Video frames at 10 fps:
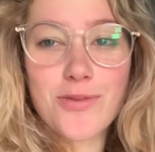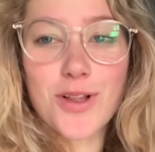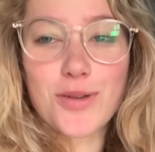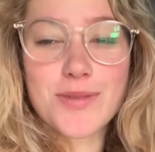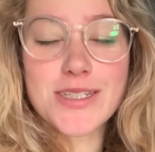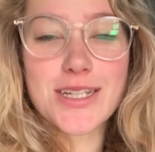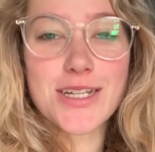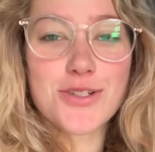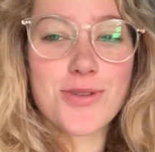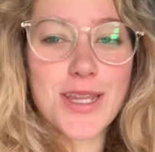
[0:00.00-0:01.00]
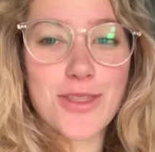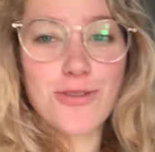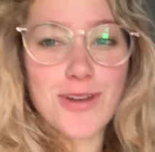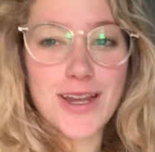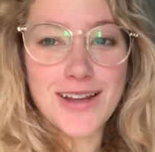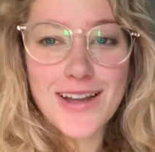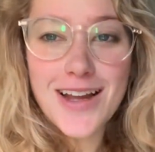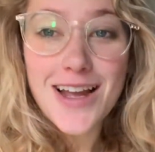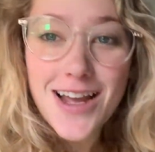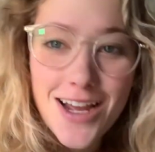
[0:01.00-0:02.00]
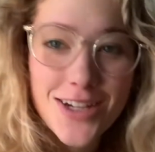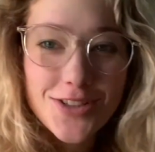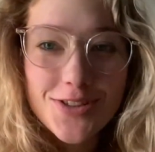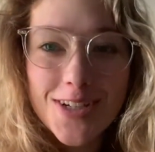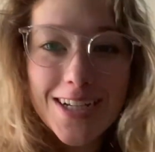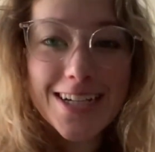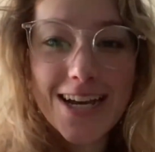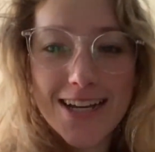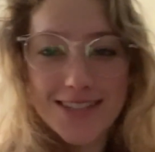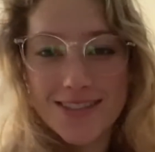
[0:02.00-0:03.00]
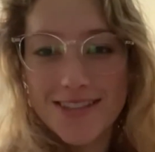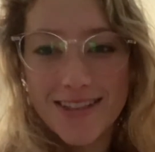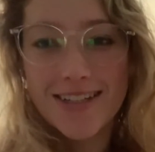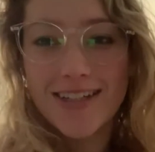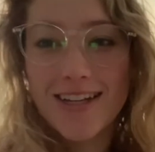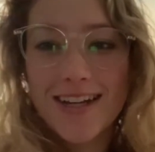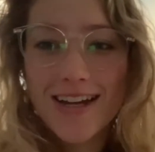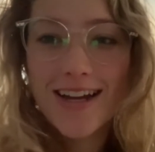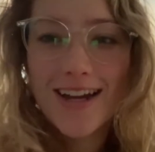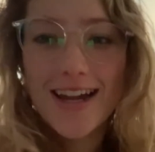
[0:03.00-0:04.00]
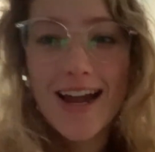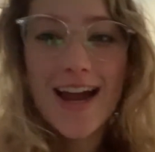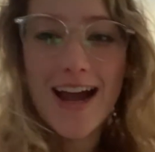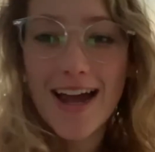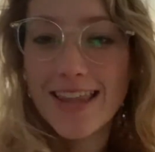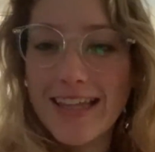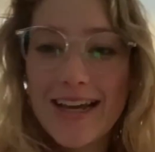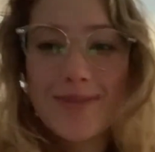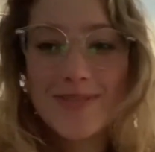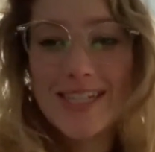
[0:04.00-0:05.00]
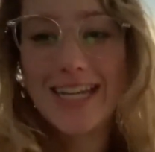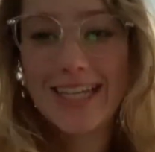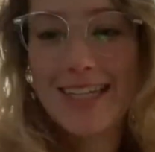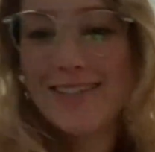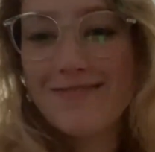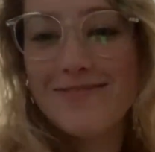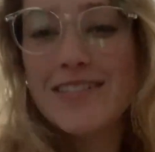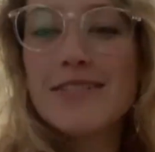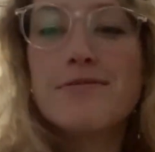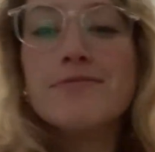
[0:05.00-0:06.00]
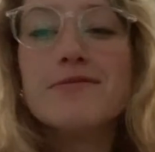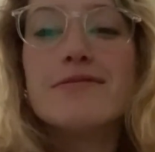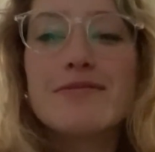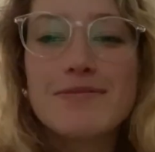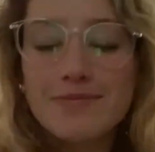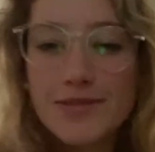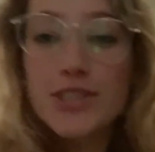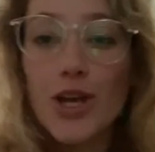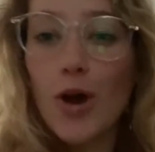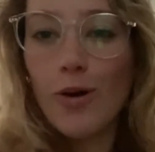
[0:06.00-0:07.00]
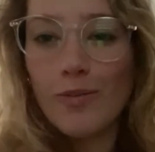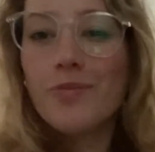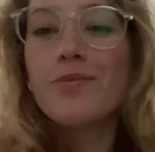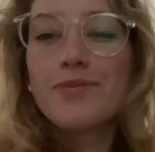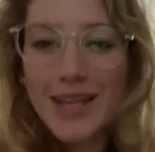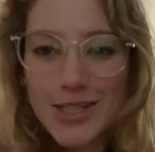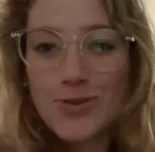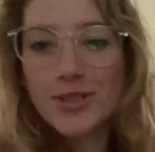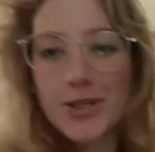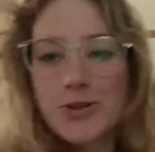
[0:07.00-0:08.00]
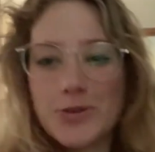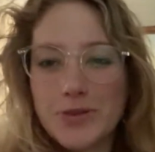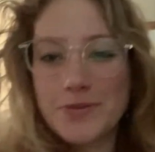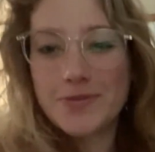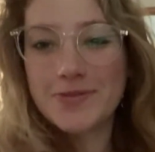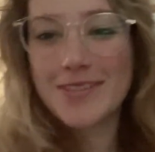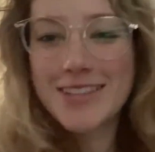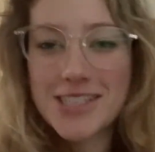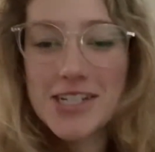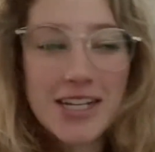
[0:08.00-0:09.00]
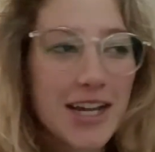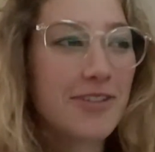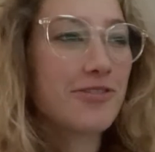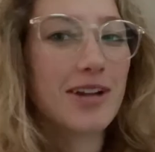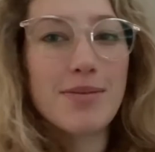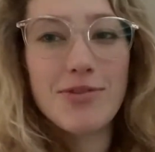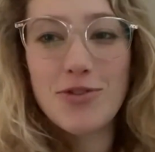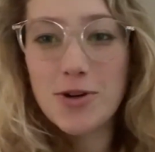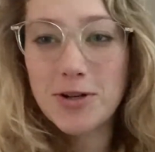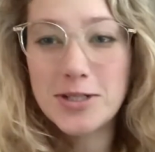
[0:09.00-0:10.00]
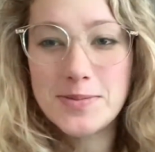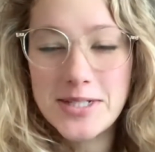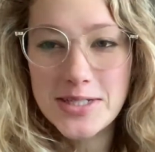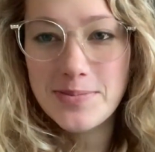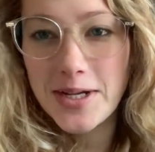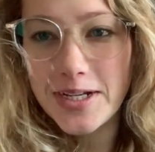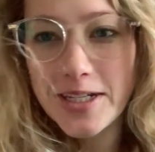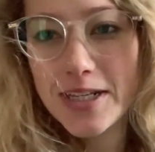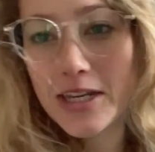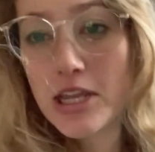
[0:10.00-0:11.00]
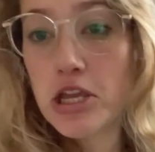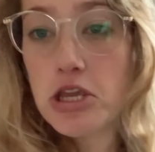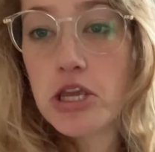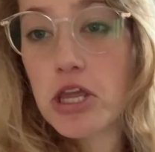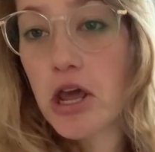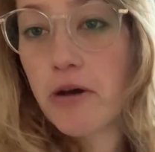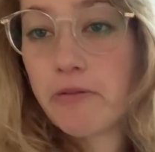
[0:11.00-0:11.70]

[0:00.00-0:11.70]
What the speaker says: Vlogmas Day 23. As you can guess, I think I'm sick. So, that's really cool to have right before Christmas, but you know.